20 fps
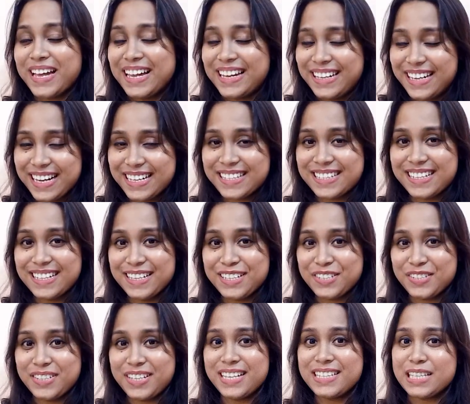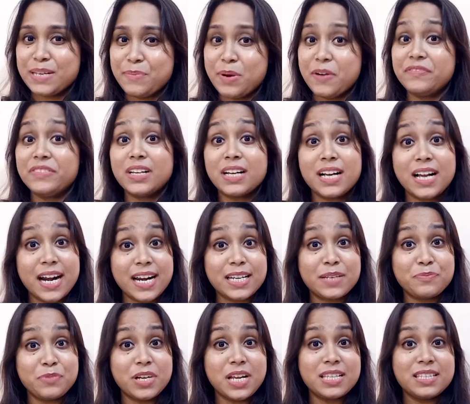Let's learn today some of the correct
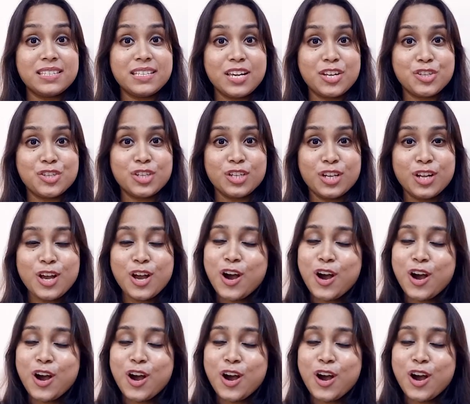pronunciation